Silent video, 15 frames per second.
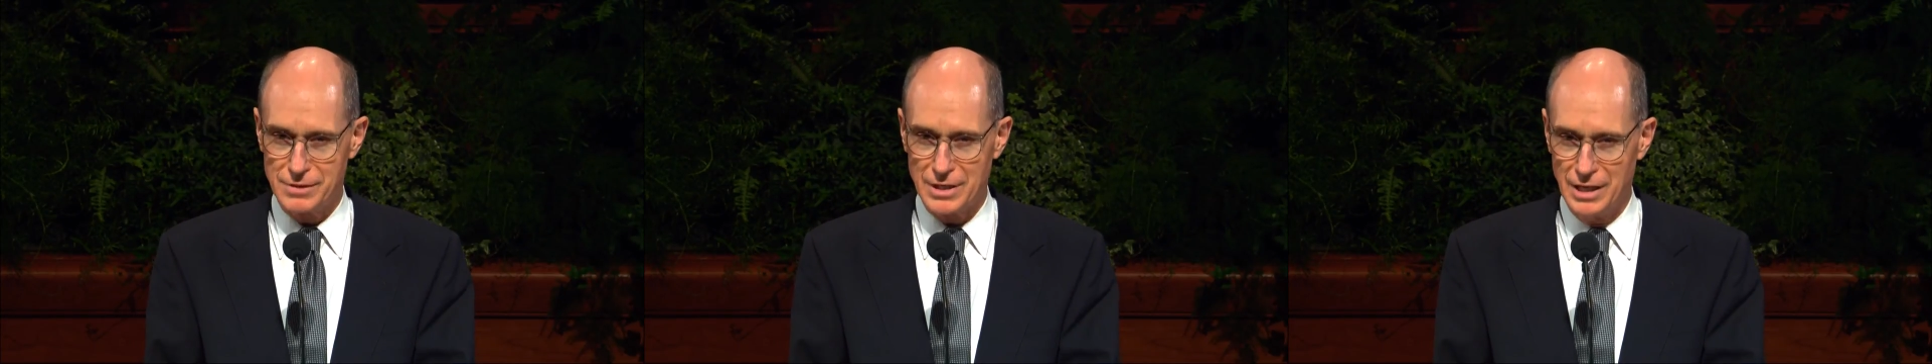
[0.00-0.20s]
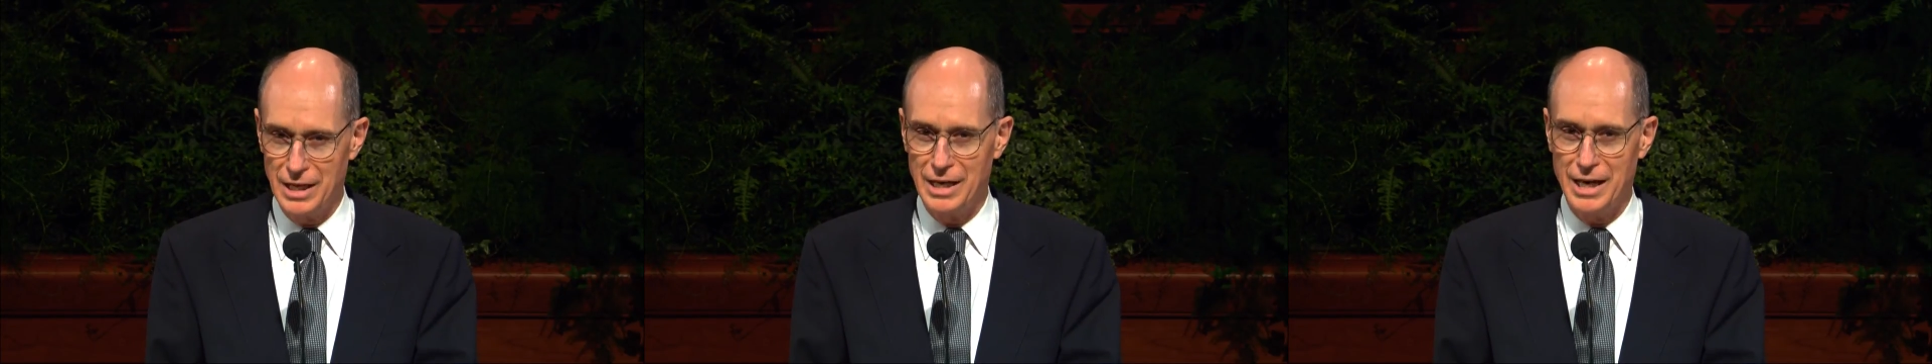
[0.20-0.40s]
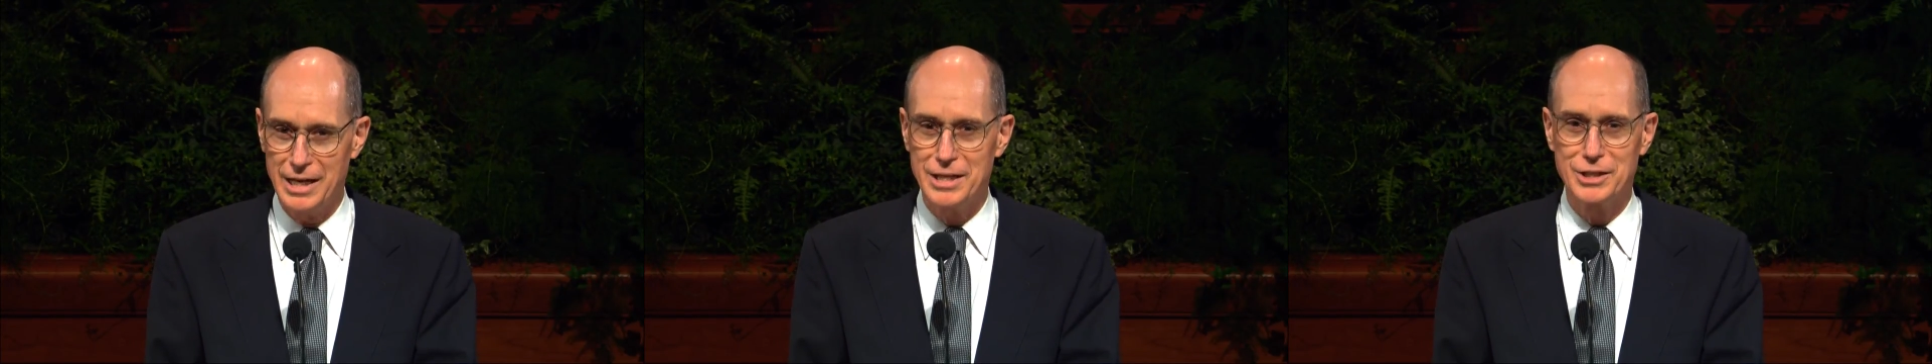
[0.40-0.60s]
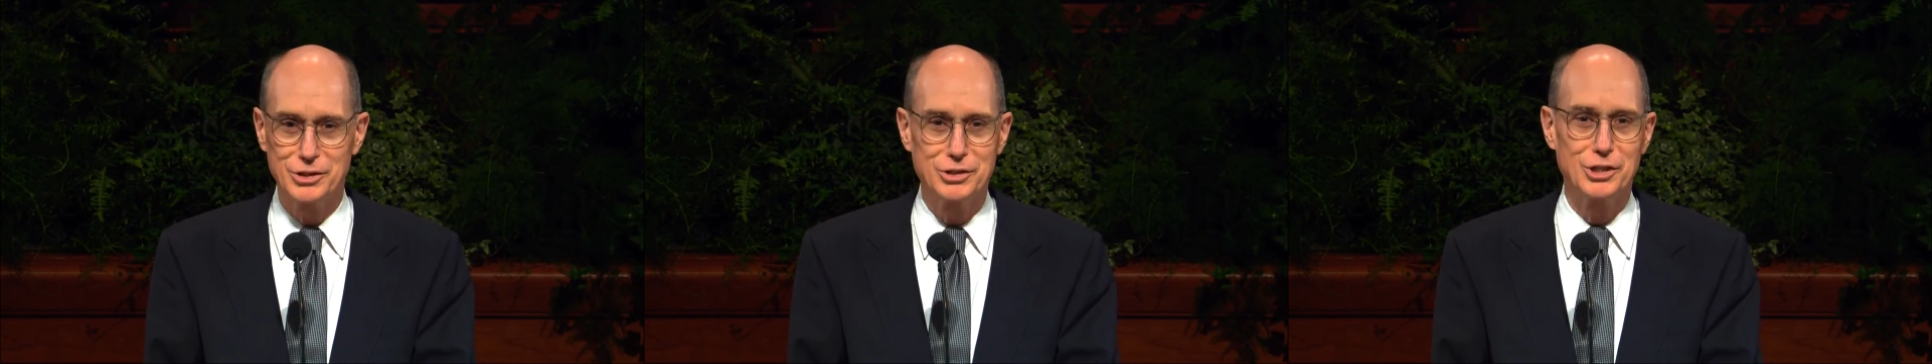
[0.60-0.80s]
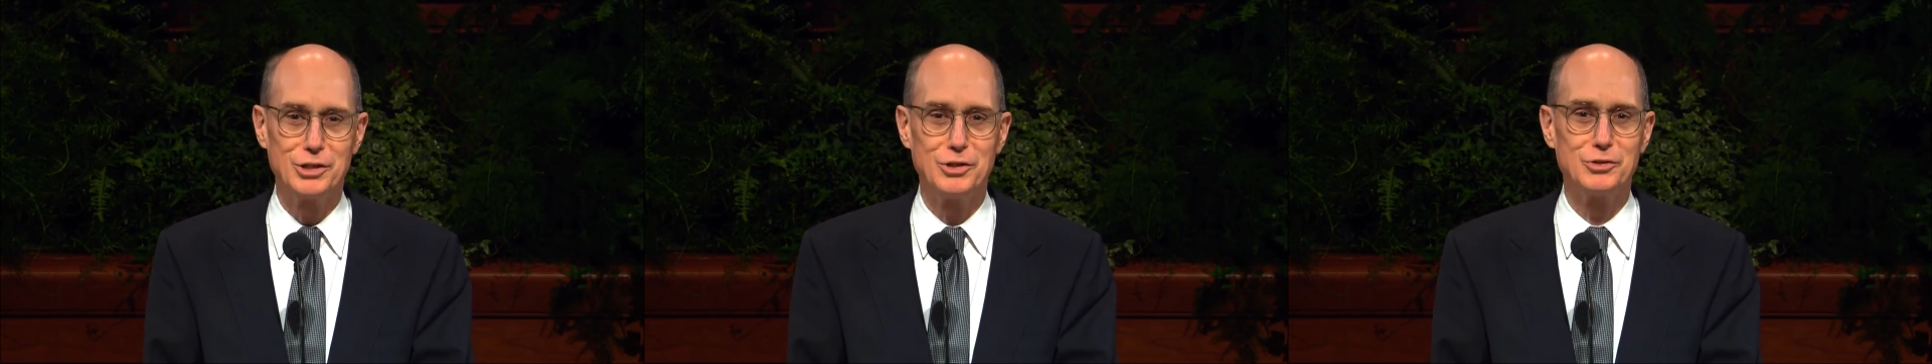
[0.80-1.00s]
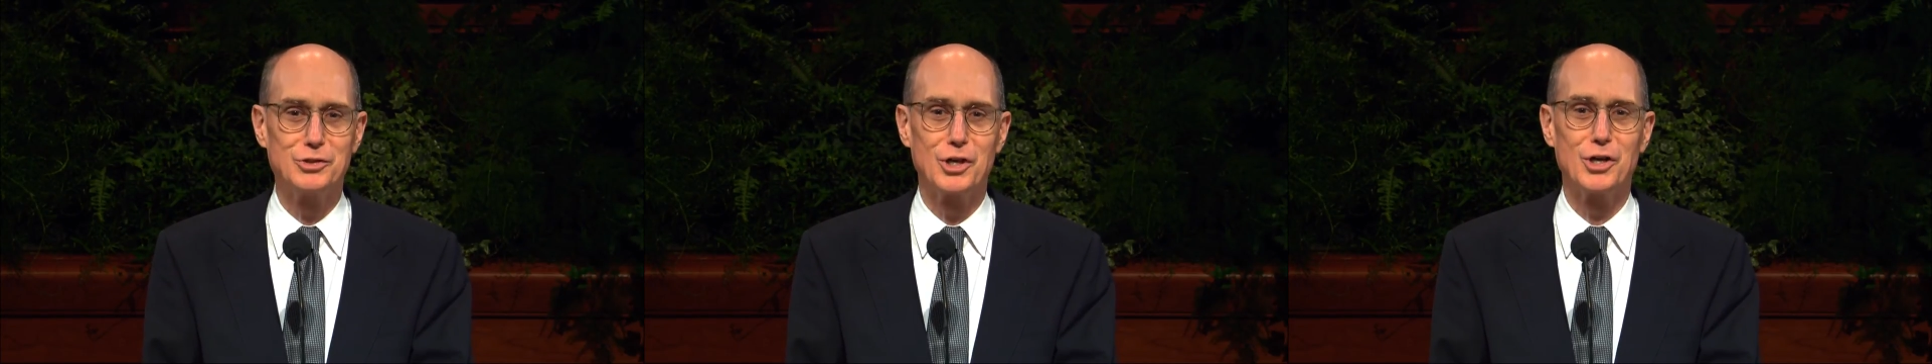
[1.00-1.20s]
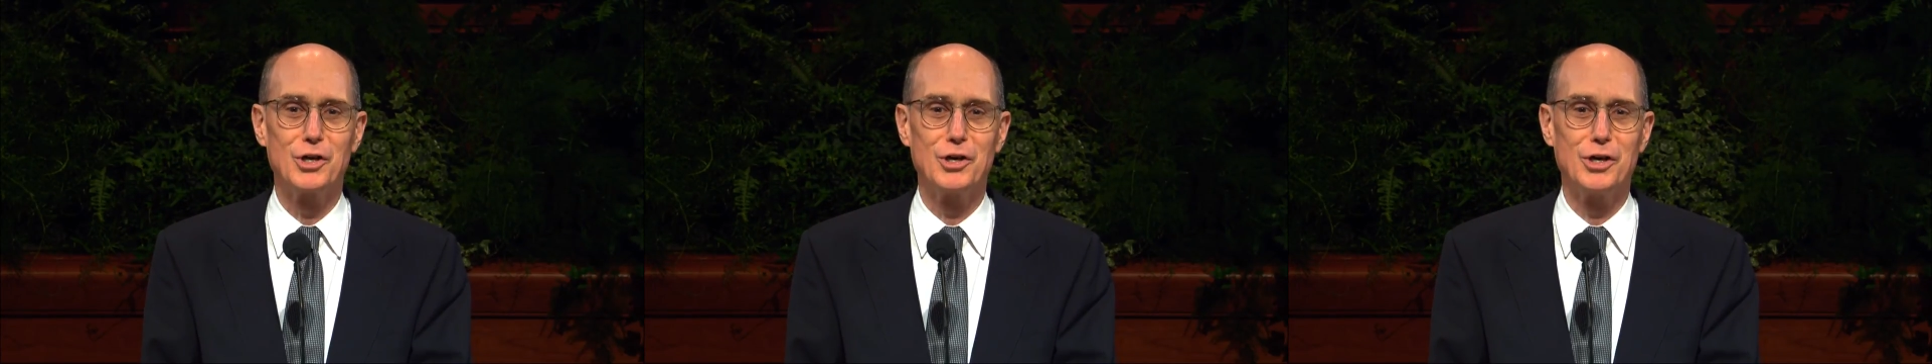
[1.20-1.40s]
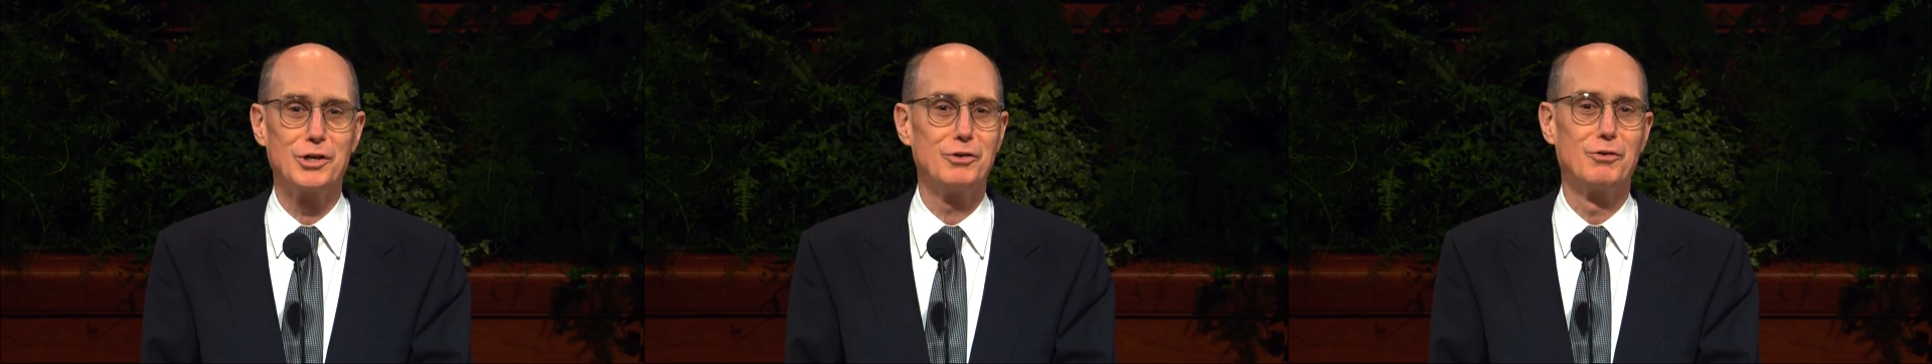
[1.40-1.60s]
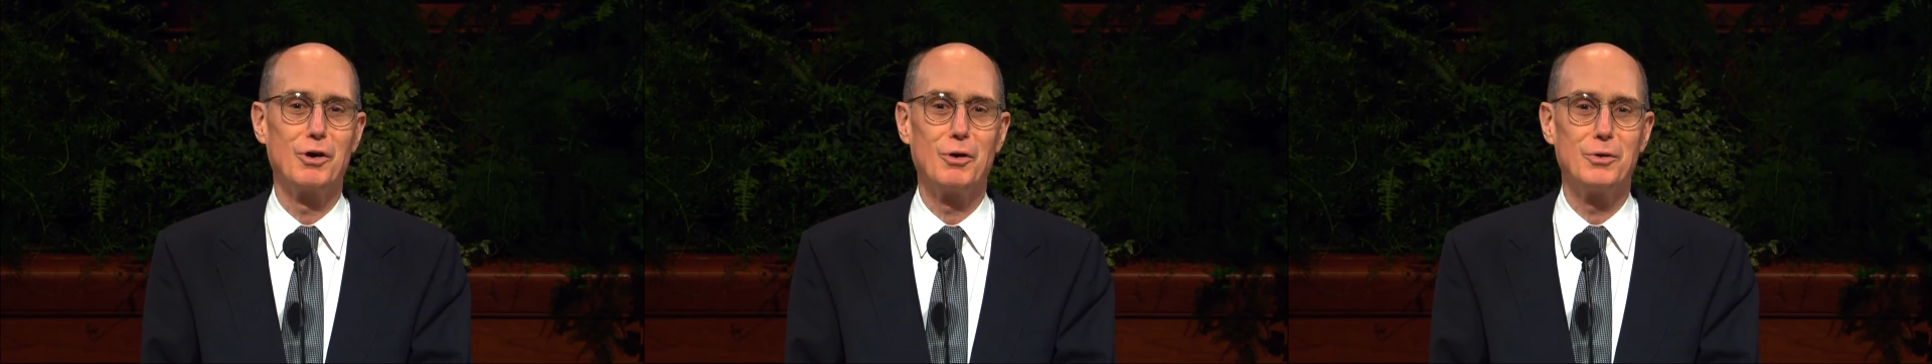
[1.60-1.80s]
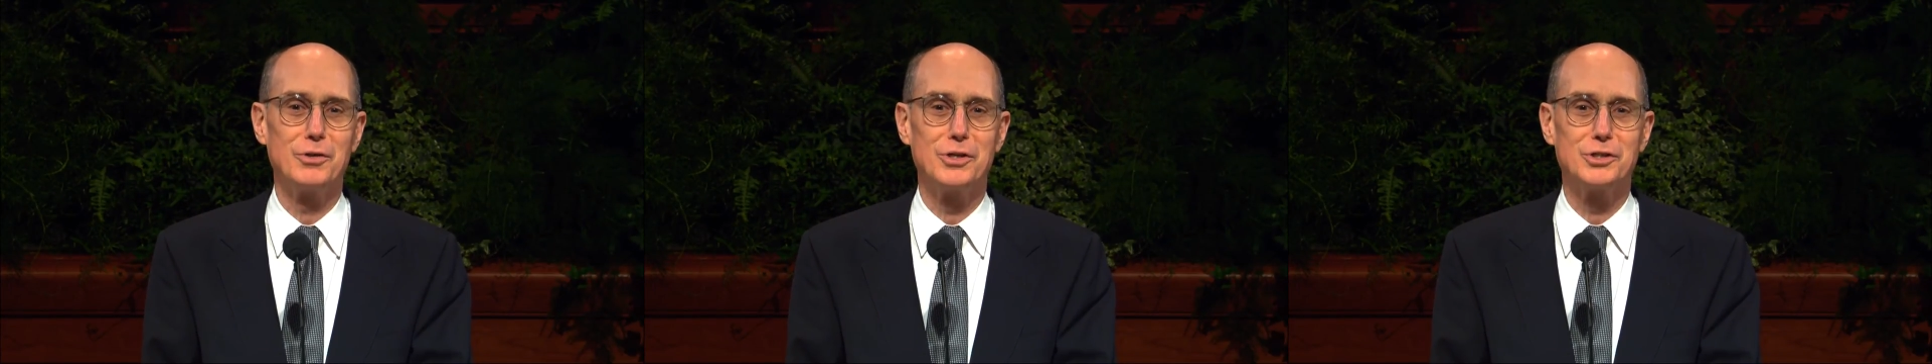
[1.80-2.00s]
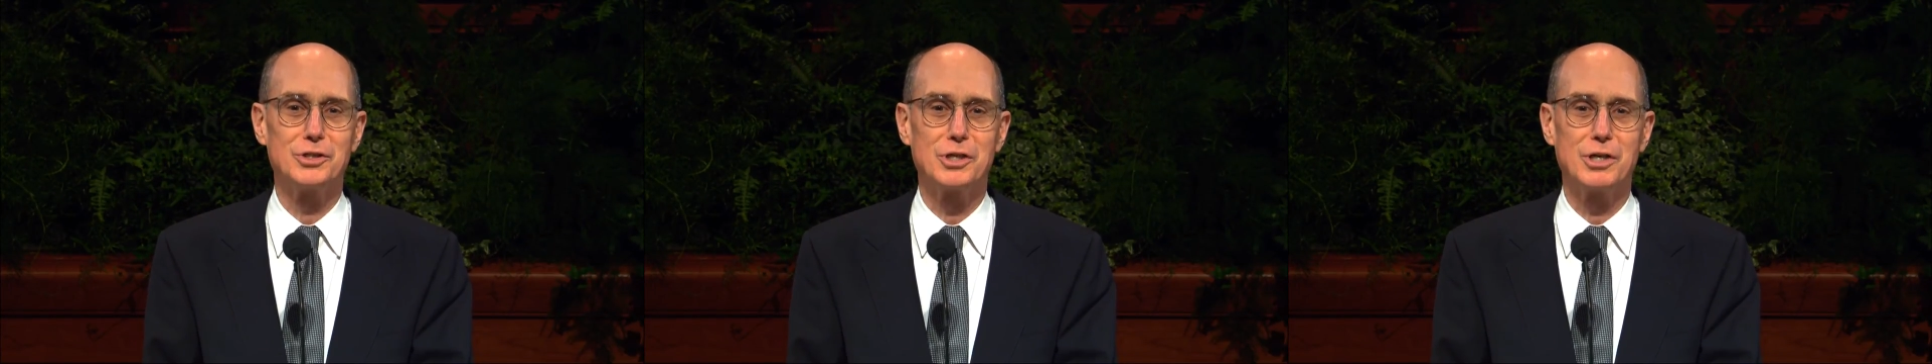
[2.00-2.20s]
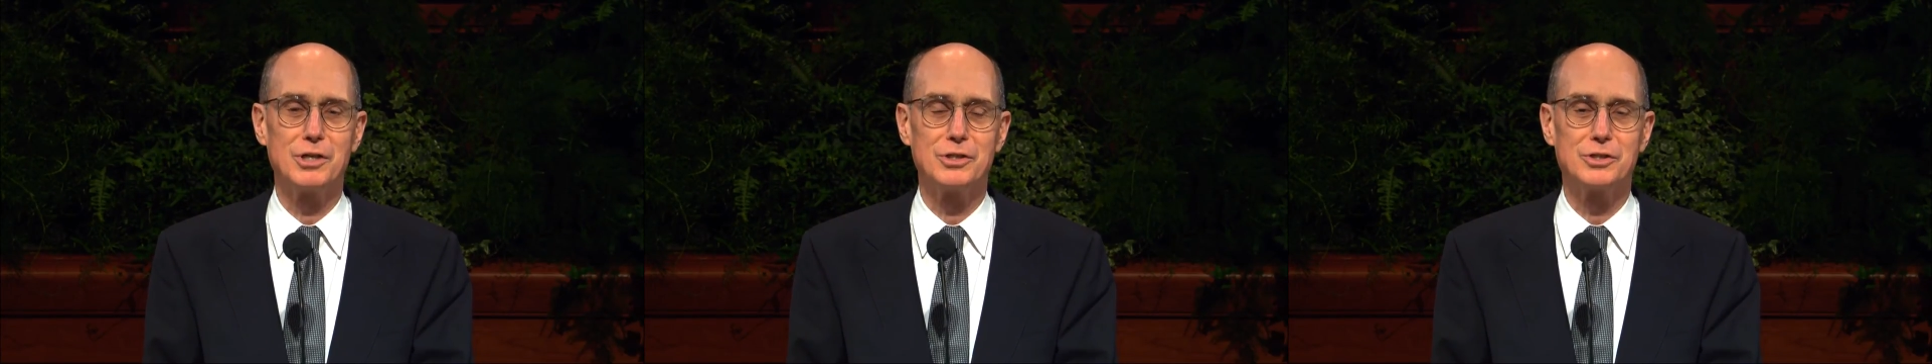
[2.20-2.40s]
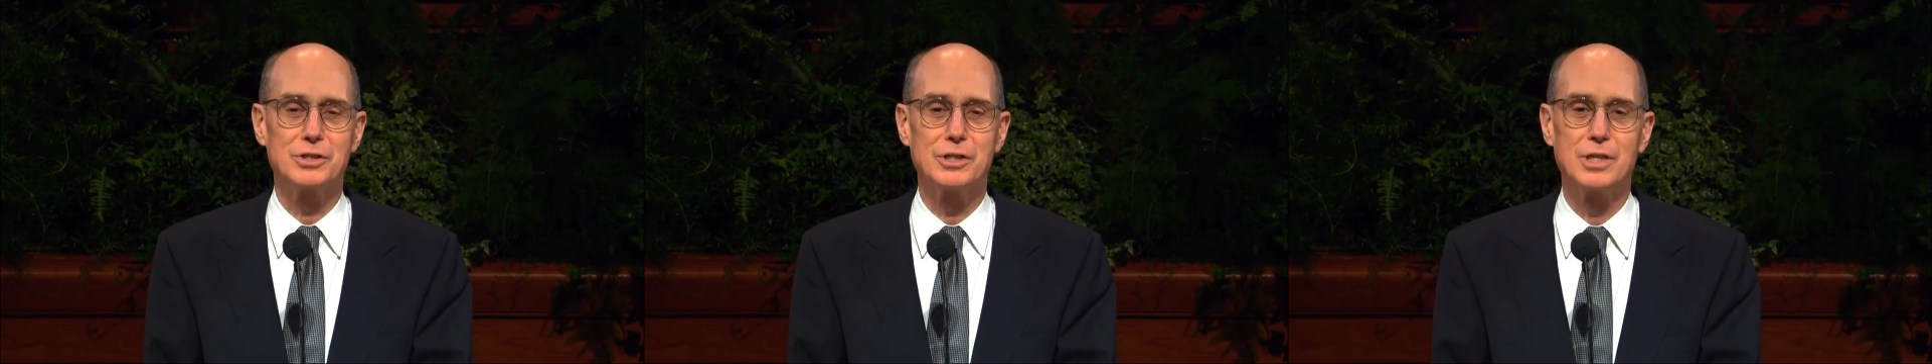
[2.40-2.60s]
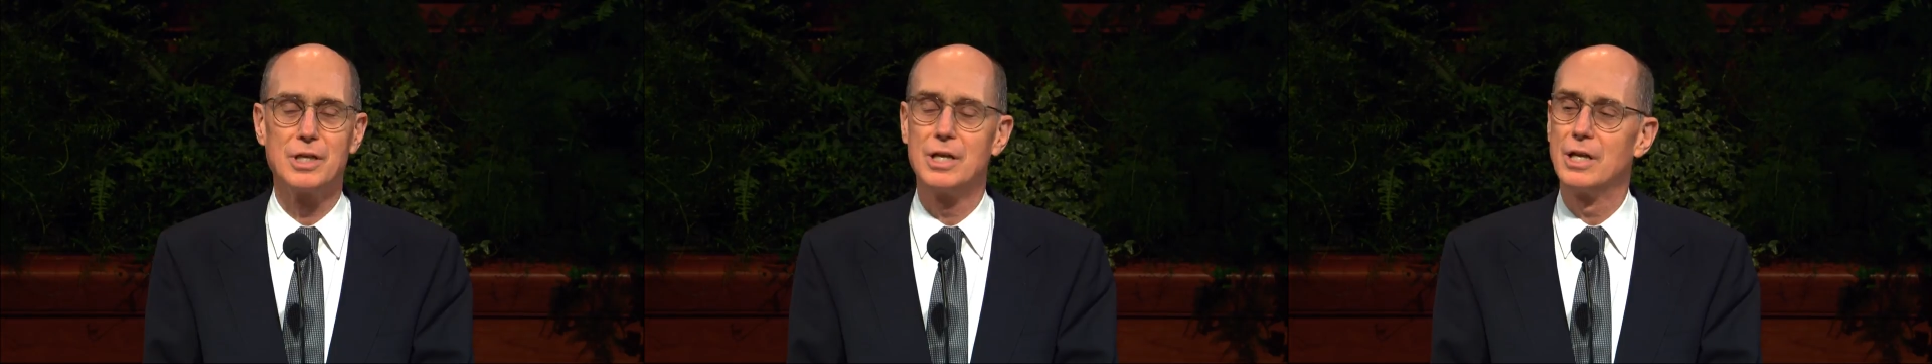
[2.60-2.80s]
and I continued to learn and grow in the church